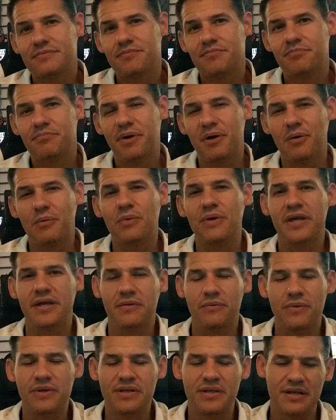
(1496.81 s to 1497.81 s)
but
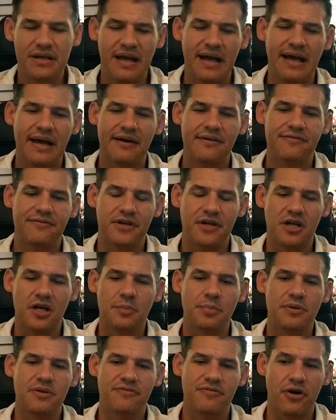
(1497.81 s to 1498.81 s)
we did have a
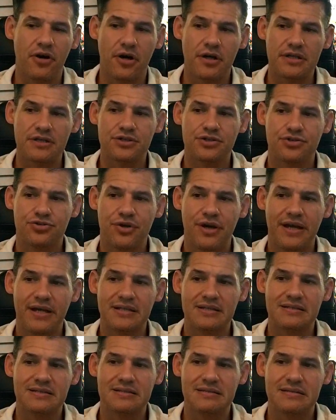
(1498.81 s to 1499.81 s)
couple of artists try
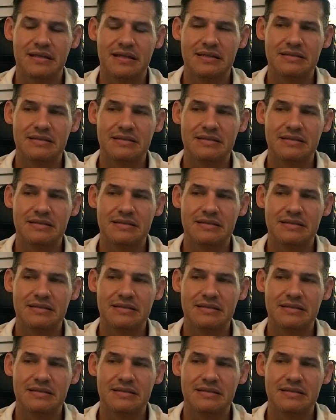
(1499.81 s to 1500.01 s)
and